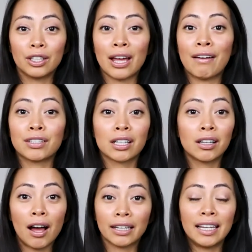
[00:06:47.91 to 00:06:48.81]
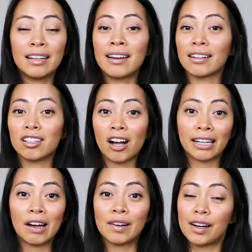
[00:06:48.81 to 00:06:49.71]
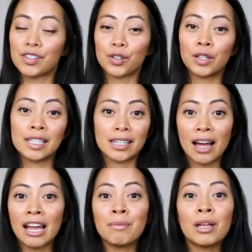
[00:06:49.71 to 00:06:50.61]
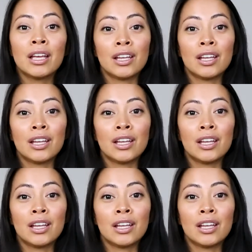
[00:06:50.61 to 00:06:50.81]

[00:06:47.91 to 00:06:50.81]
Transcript: You have to clock in and clock out at a certain time.